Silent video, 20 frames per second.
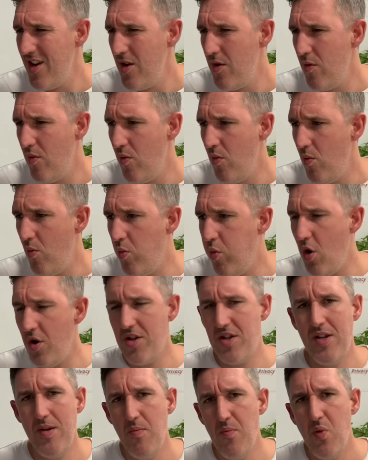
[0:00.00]
what's
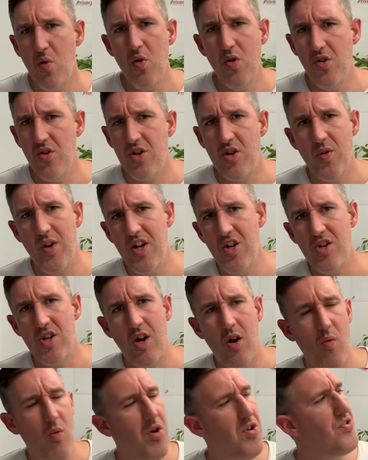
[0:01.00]
important to HR?
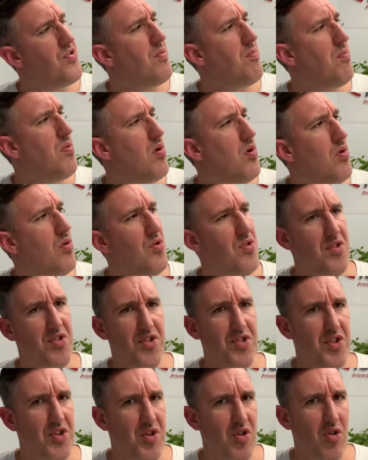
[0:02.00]
What's important to
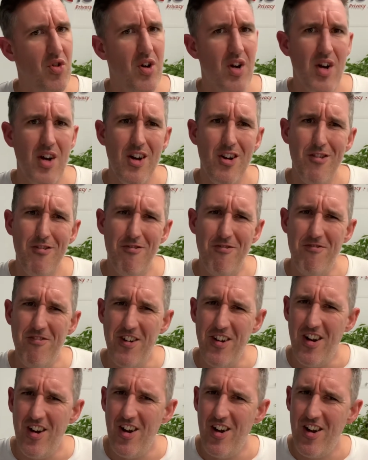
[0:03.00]
your
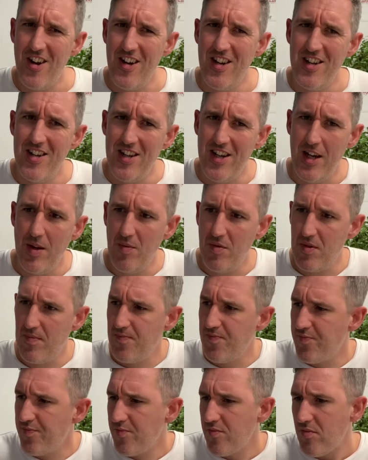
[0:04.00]
frontline teams?
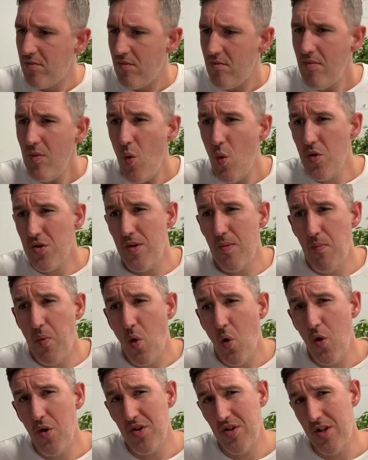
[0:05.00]
What's
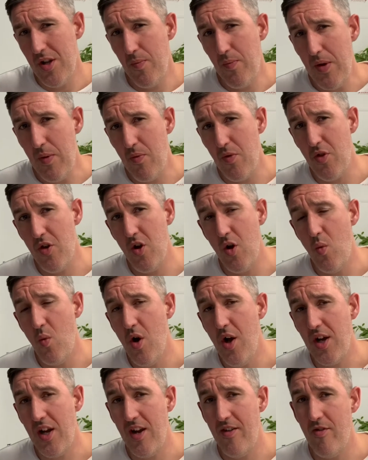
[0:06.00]
important to the people that are
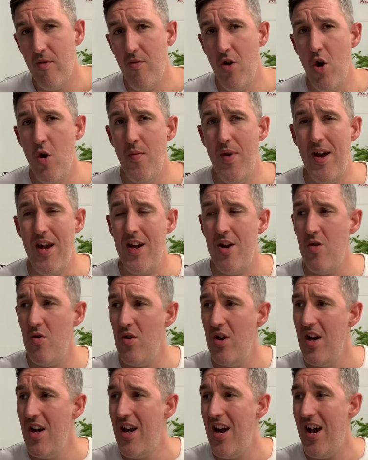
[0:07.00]
working from home? How
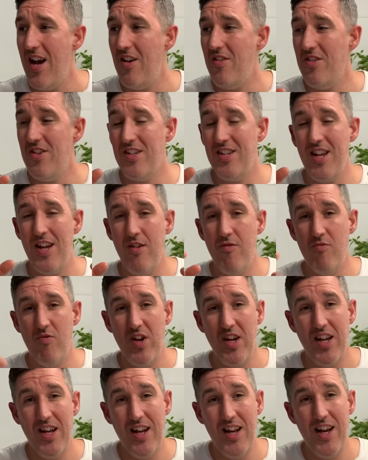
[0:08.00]
does that
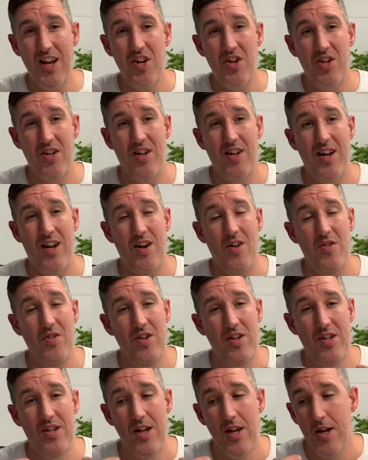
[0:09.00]
regulation and how does
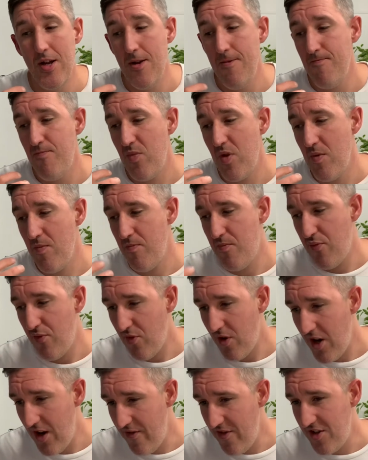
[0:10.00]

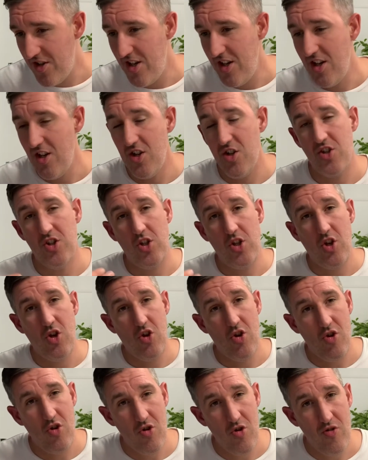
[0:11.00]
privacy and
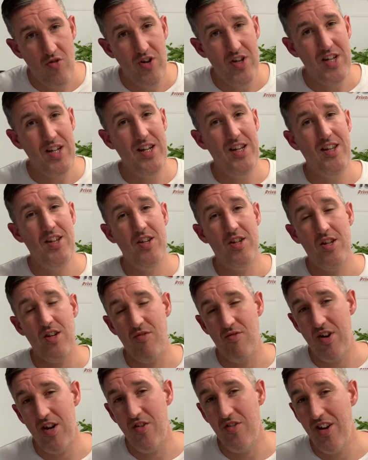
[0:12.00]
security and the
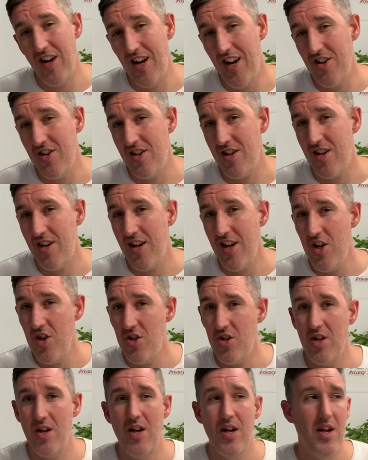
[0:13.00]
surrounding
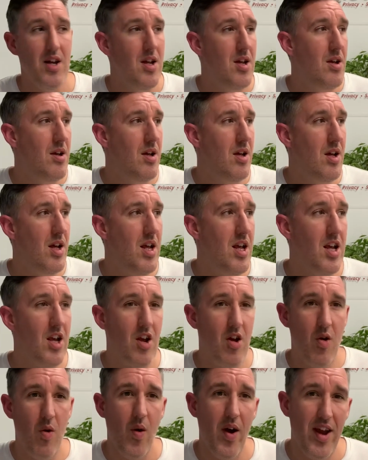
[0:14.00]
legislation
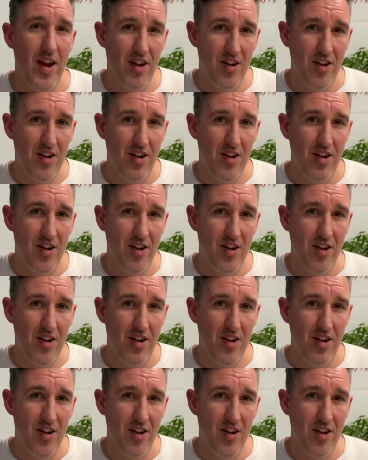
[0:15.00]
equate